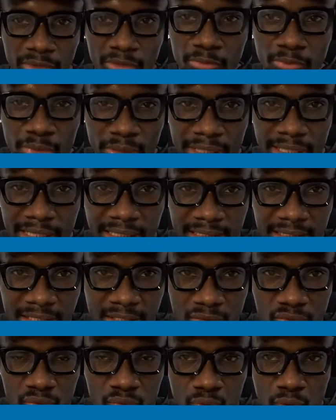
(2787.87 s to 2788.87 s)
bring it
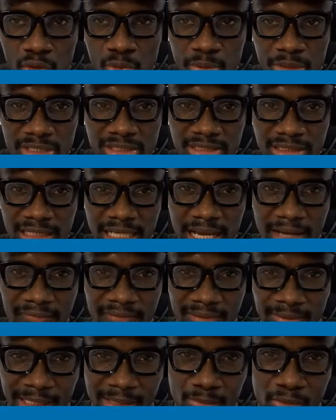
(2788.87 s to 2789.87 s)
to WordPress Live,
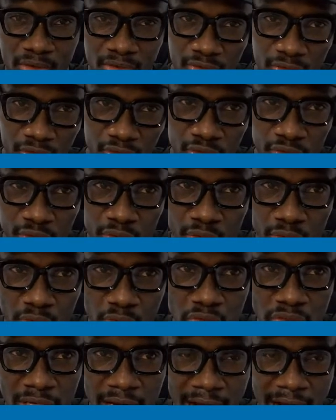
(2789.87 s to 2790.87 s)
and I'm going to show
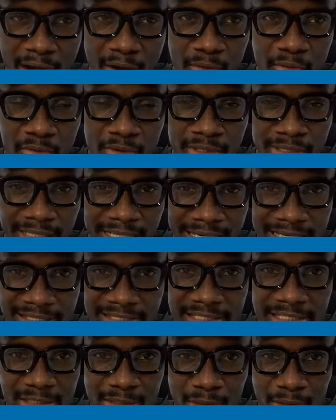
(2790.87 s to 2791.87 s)
you how
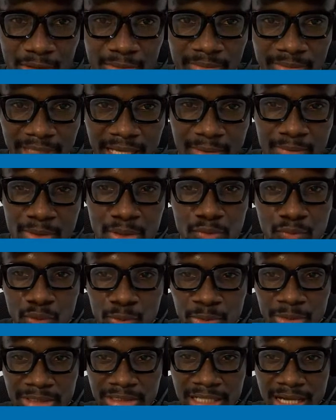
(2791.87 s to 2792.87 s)
it's done. That means
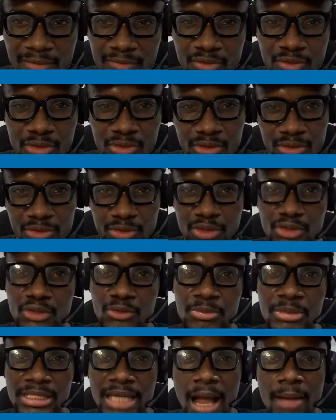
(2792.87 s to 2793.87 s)
WordPress Live is not just going
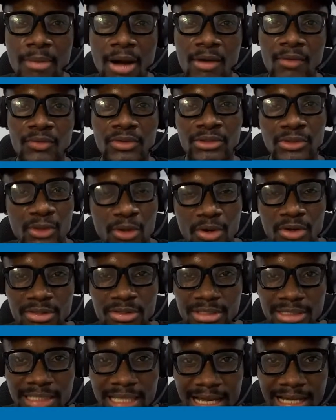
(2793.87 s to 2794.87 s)
to be about
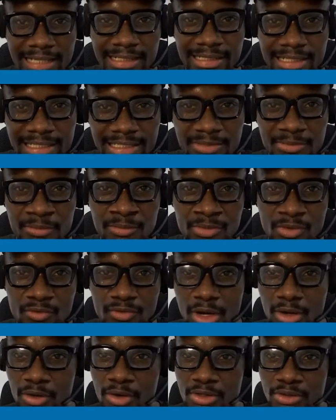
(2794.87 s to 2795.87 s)
talks like this.
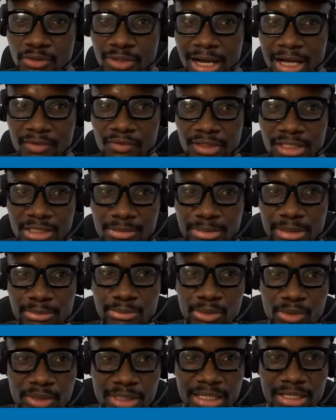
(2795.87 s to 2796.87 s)
We're going to actually be
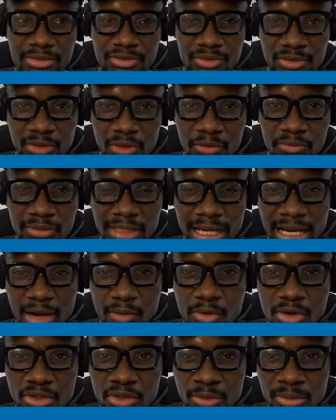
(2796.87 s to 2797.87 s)
building stuff. And I
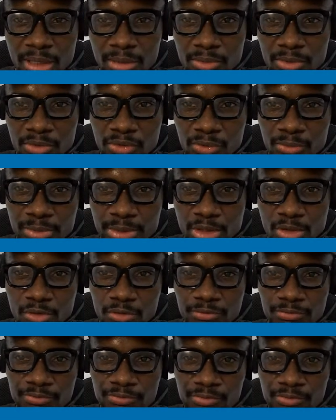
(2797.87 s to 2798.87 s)
want to be able to build